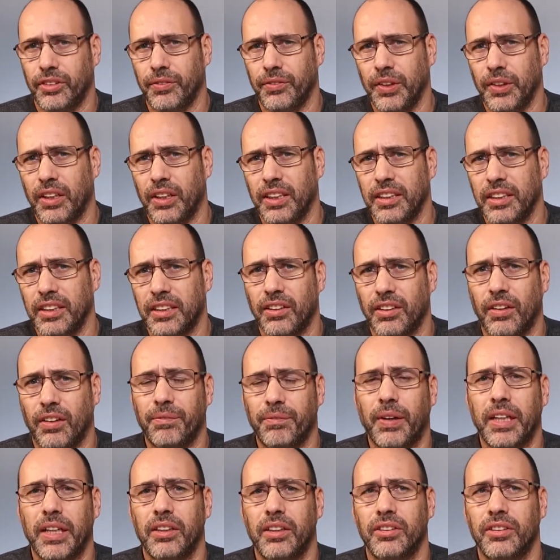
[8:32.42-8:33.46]
To be honest,
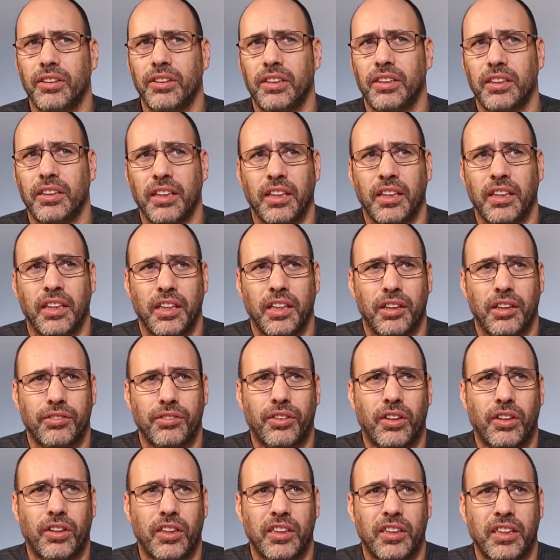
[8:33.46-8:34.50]
on Banggood
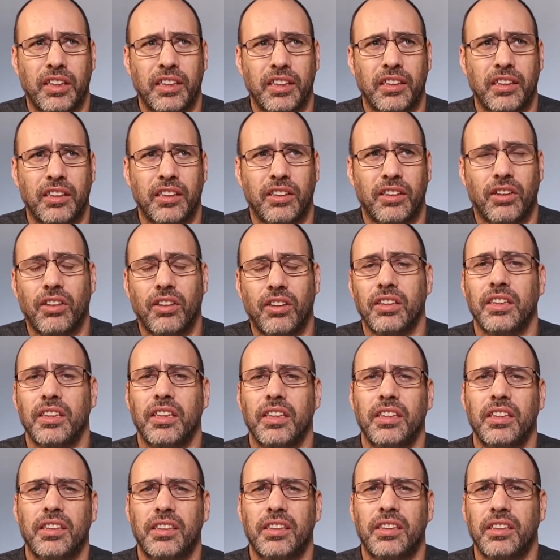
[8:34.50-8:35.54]
for a whole
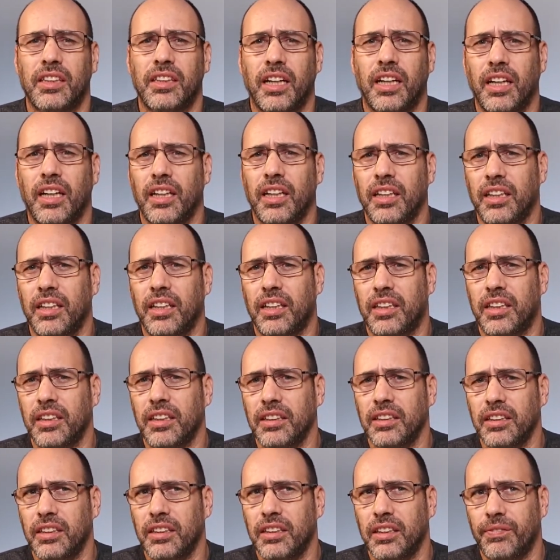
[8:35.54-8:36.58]
year I
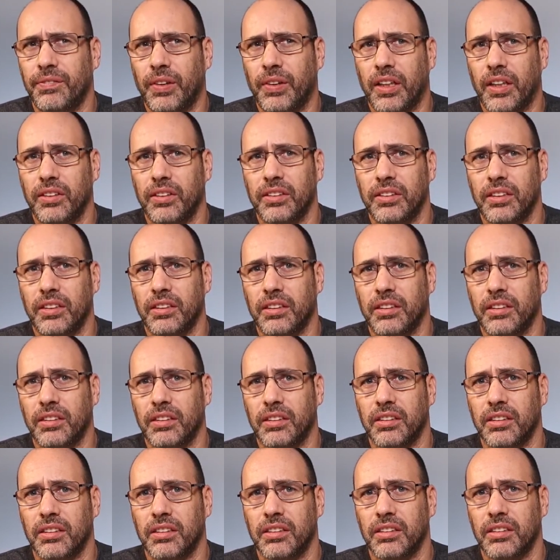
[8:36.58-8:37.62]
earned about
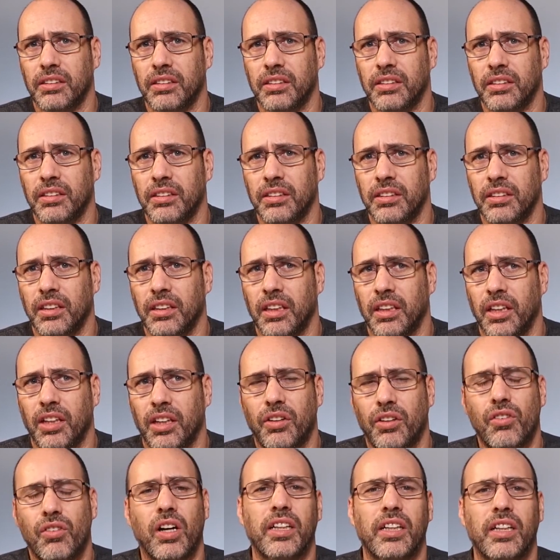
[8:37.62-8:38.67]

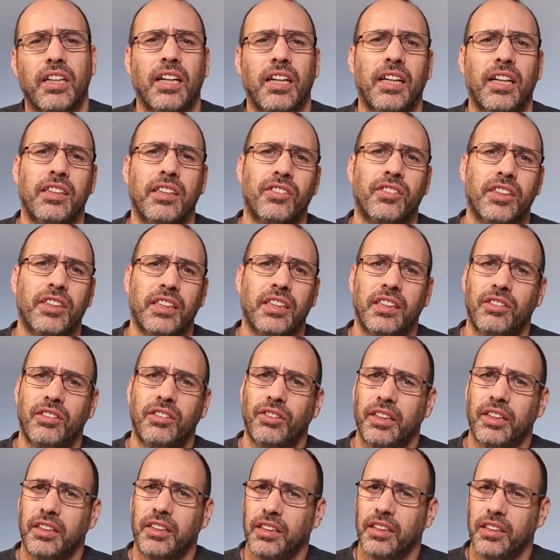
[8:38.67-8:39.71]

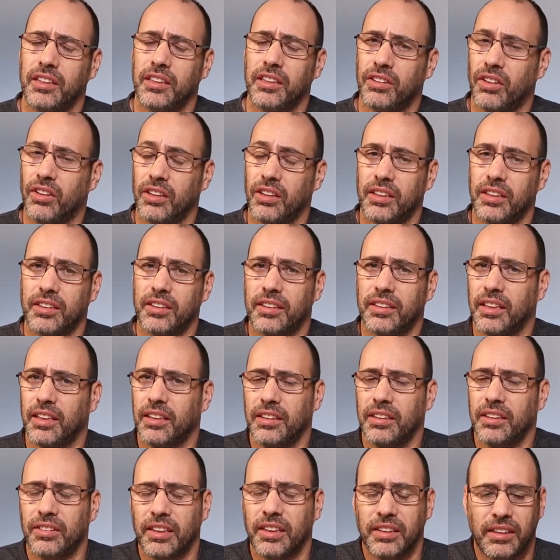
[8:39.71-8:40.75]
$120.
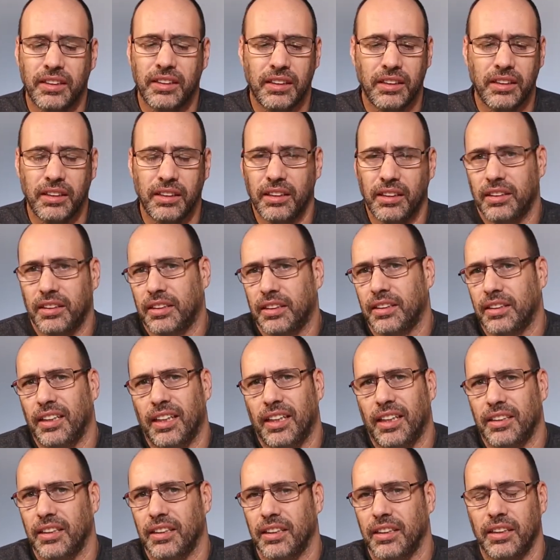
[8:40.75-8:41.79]
As you can see, it's
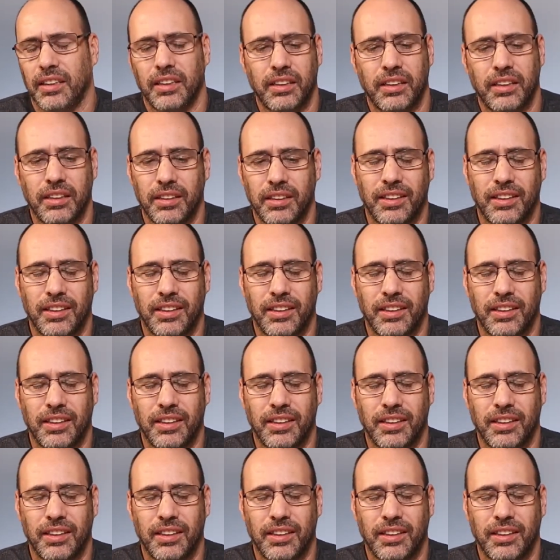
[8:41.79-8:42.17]
nothing.